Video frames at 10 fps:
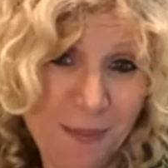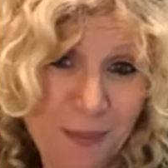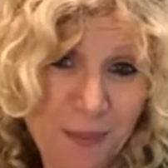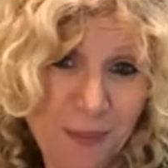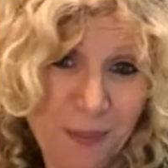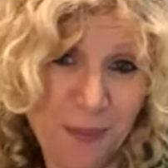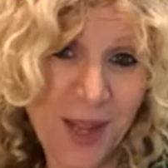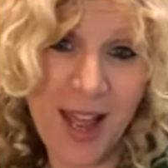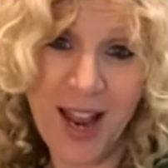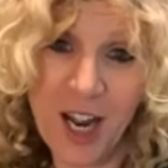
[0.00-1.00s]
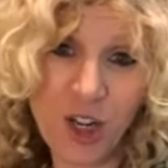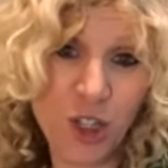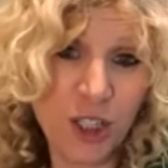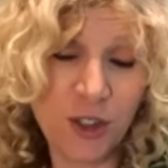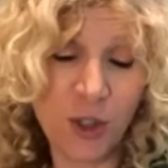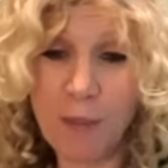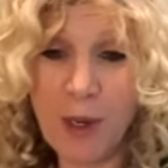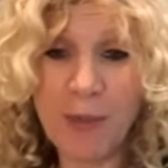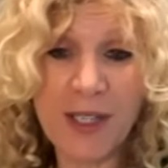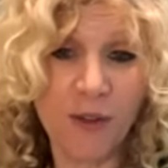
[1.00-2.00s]
up mm-hmm. and I couldn't, so I
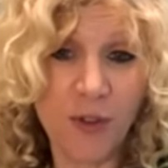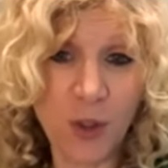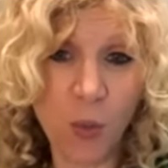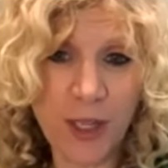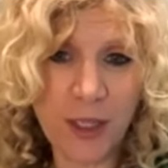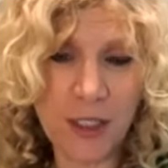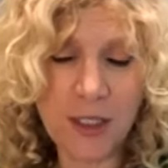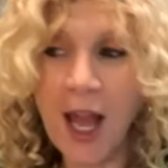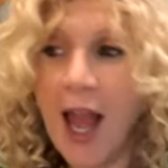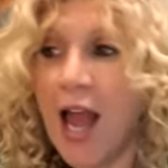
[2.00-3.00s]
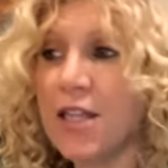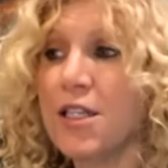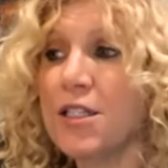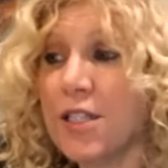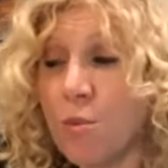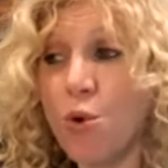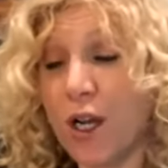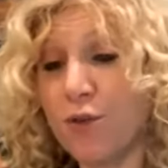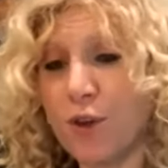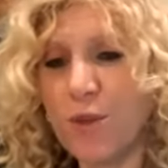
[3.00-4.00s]
put myself on the wait list. And then
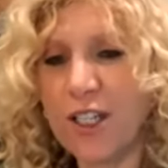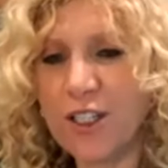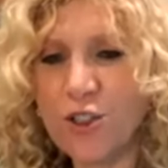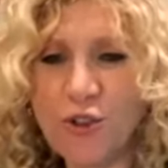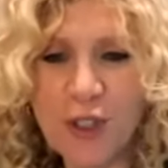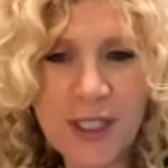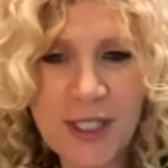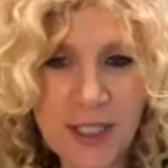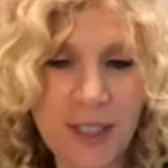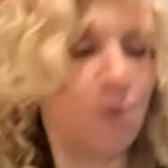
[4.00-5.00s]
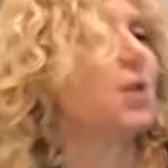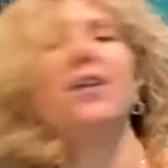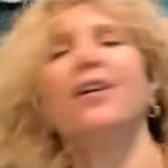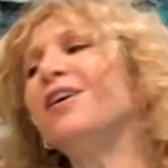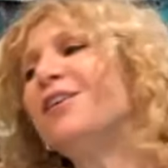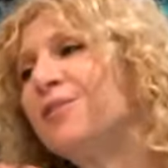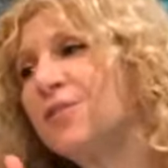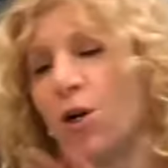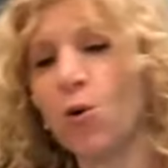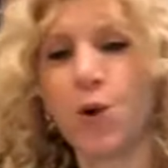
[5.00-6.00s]
someone from the industry said to me,
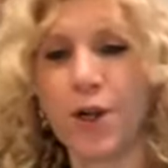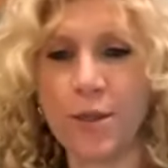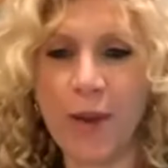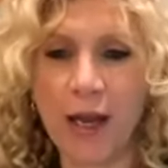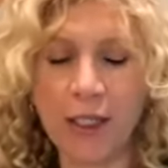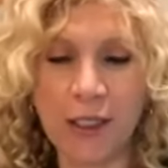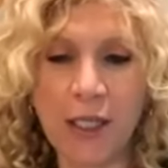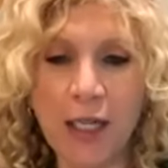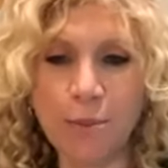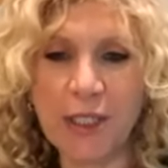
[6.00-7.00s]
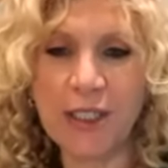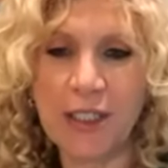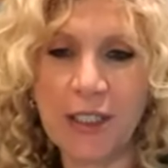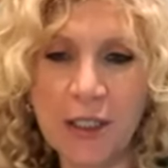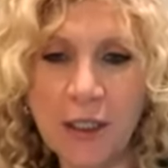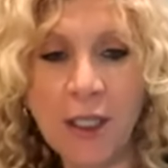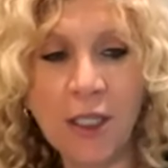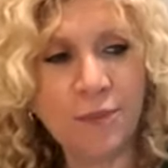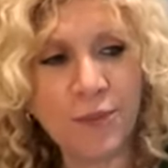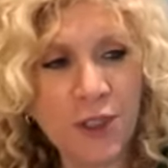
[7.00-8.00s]
oh, don't worry about it. Not a big deal.
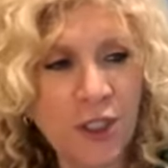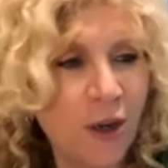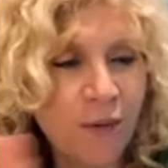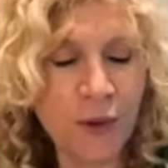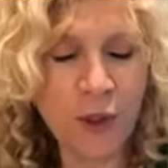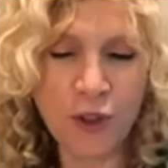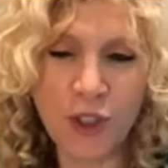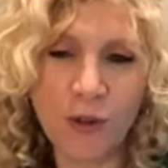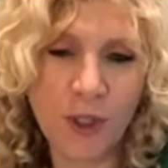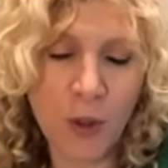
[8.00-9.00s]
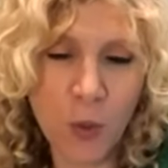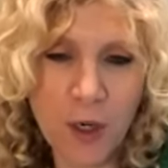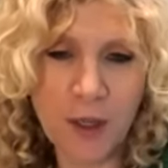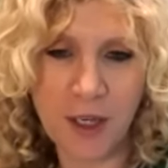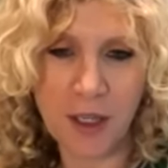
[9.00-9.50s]
You don't, those shows aren't worth